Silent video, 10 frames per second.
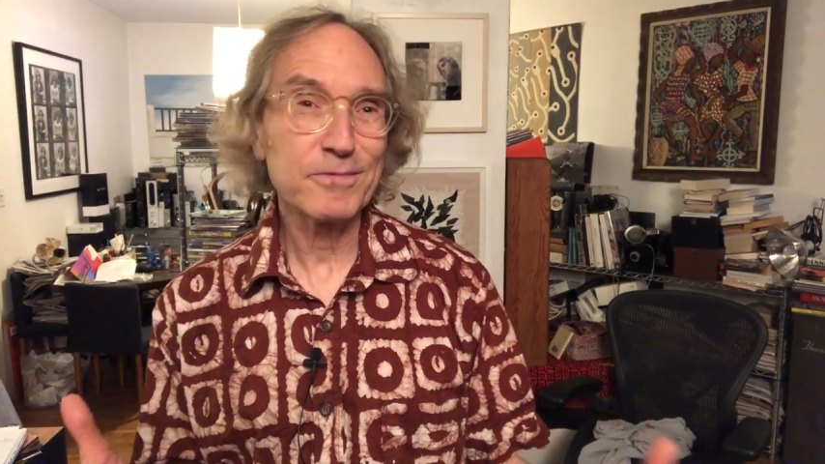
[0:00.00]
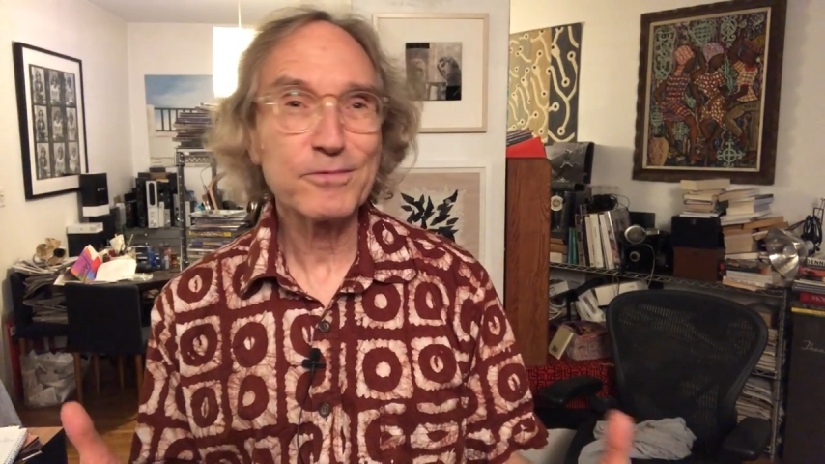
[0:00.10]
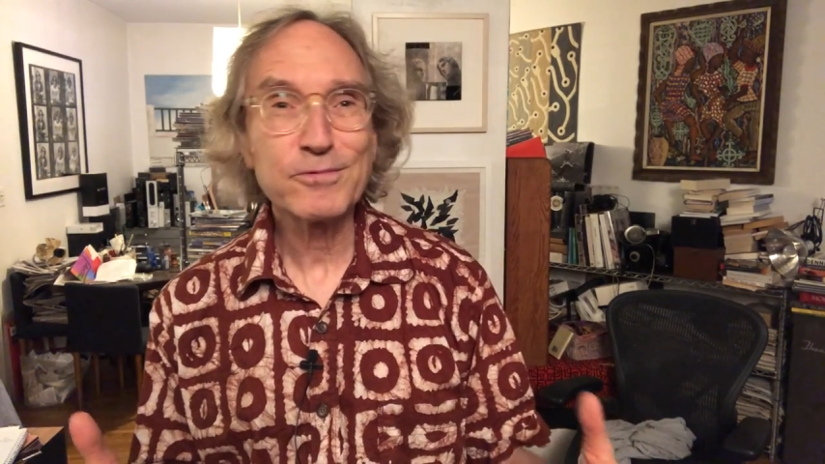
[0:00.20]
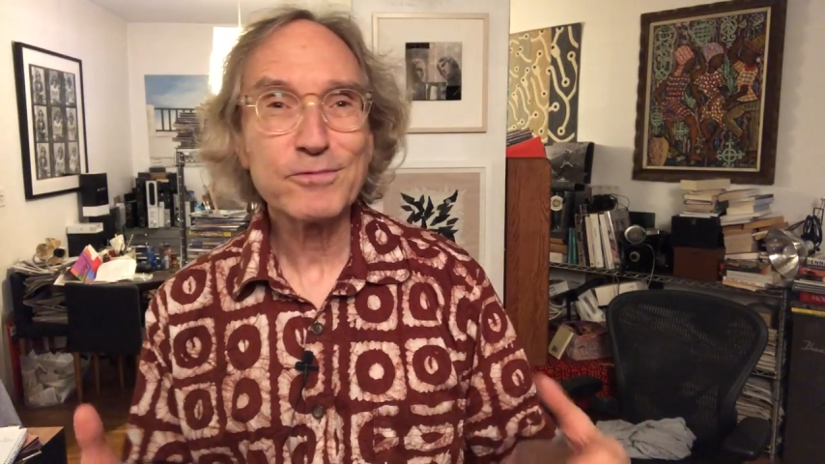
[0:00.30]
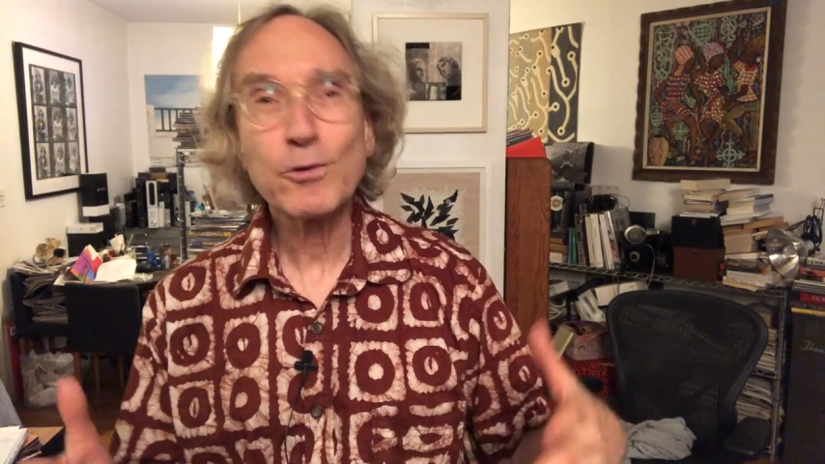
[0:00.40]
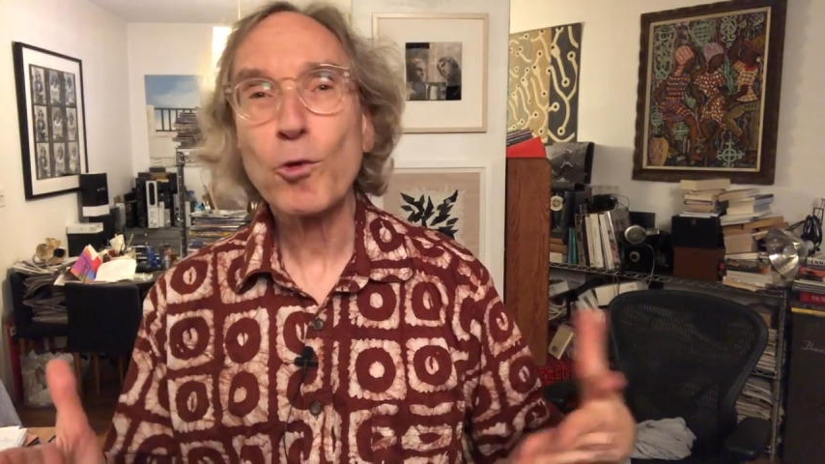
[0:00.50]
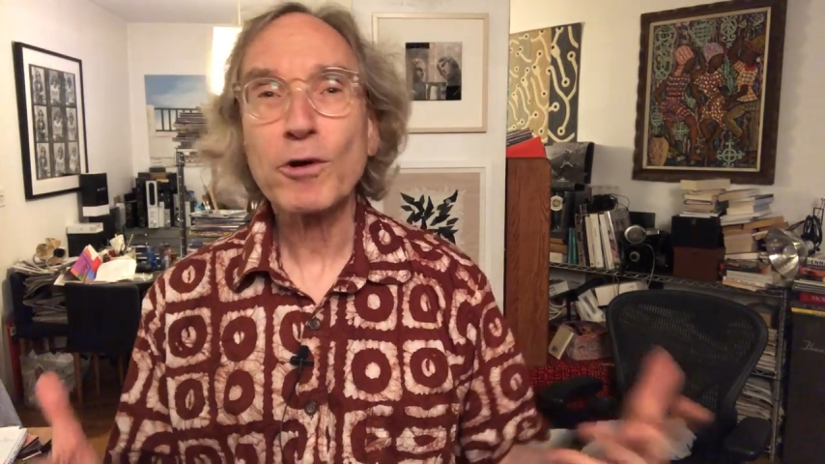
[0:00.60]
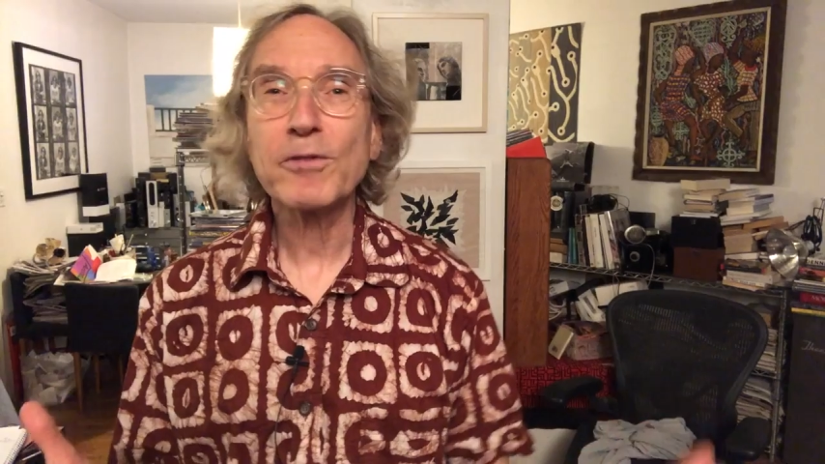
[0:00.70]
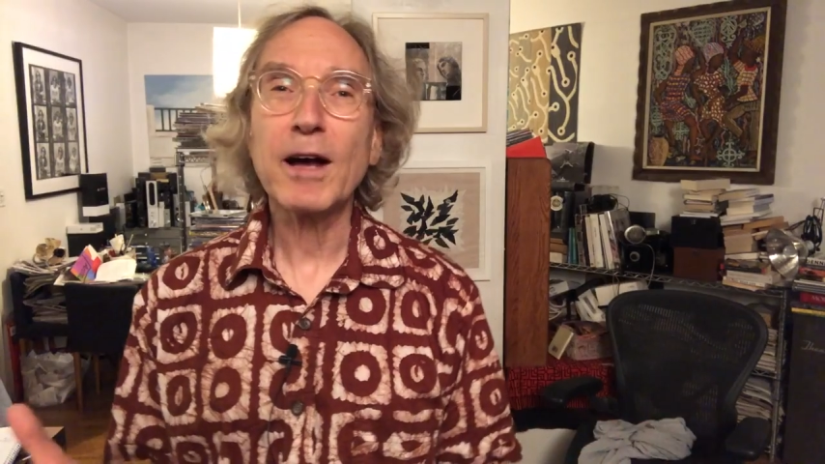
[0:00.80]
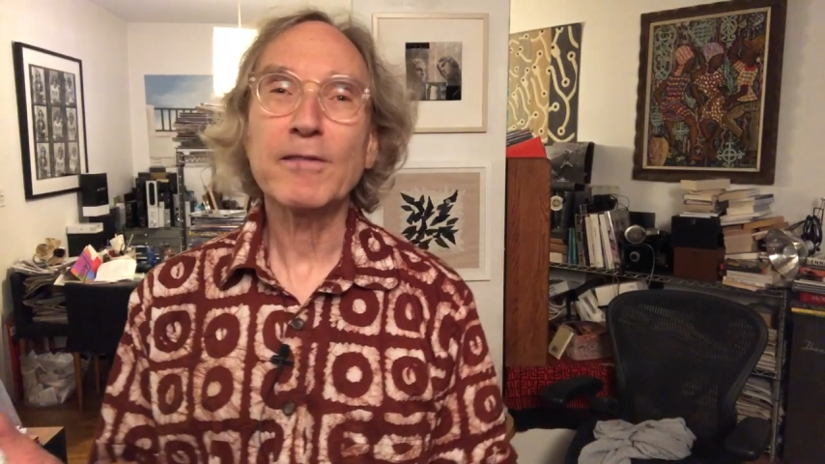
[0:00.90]
400 or
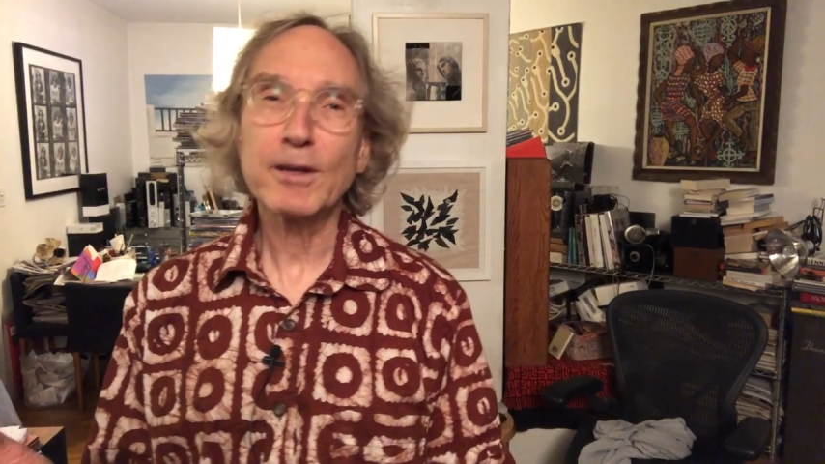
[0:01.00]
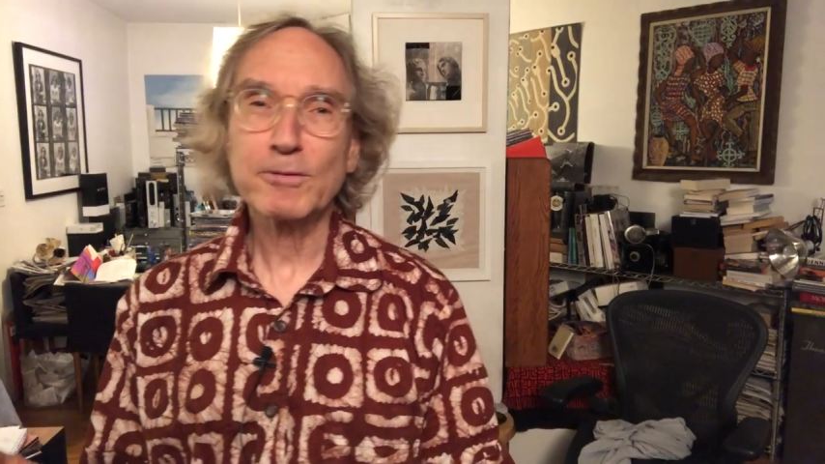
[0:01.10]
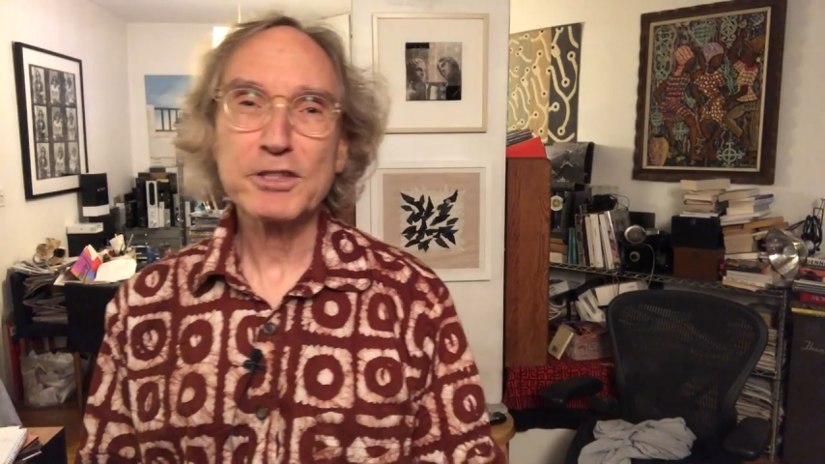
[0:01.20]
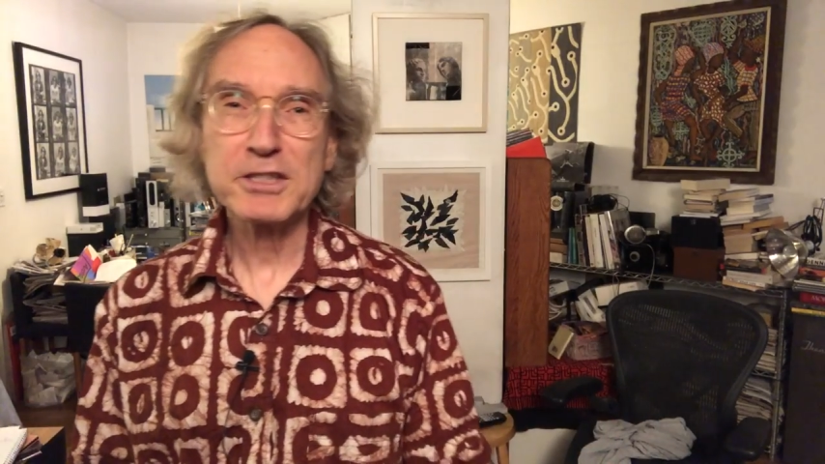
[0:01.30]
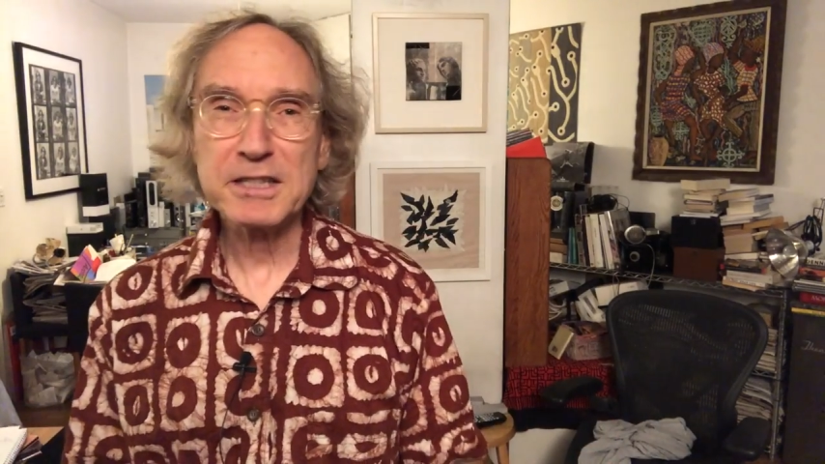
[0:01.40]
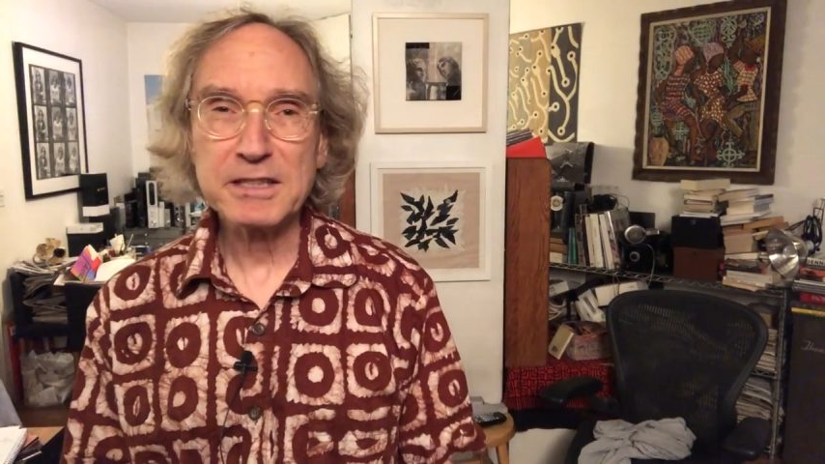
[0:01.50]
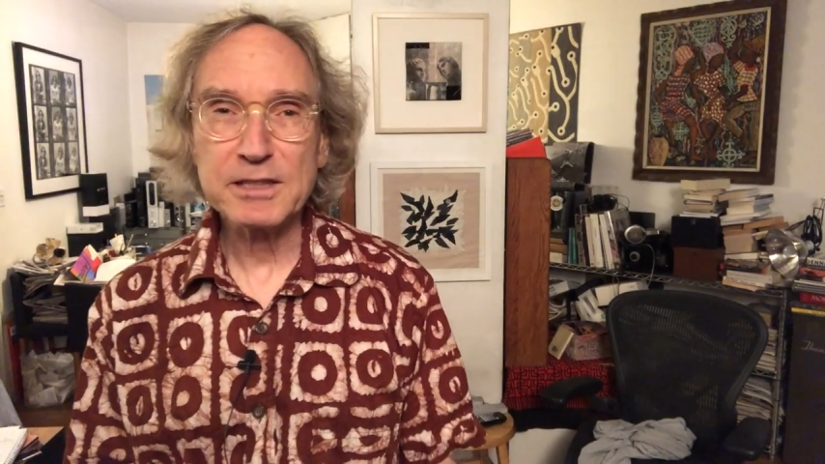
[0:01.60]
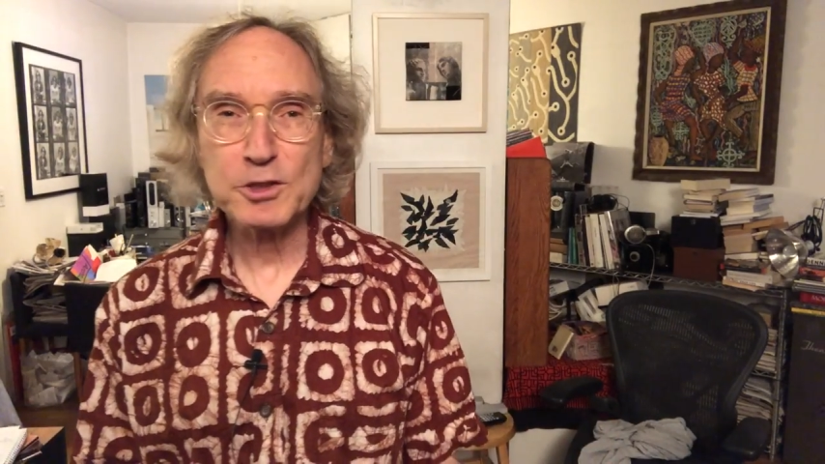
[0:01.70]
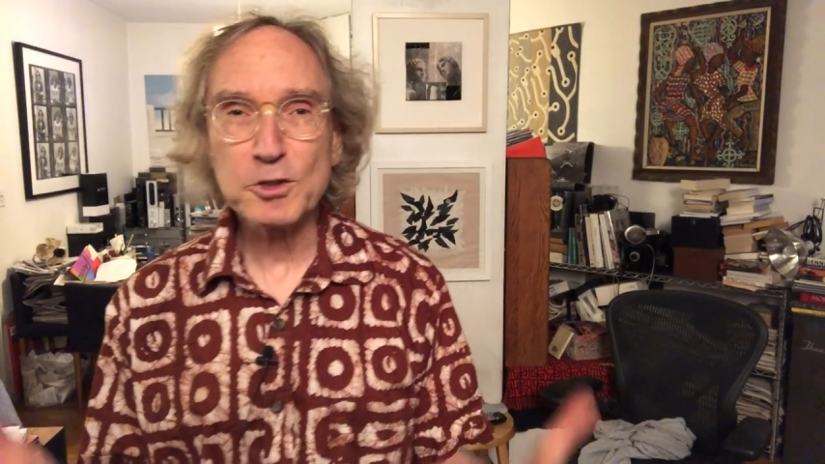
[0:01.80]
500 CDs,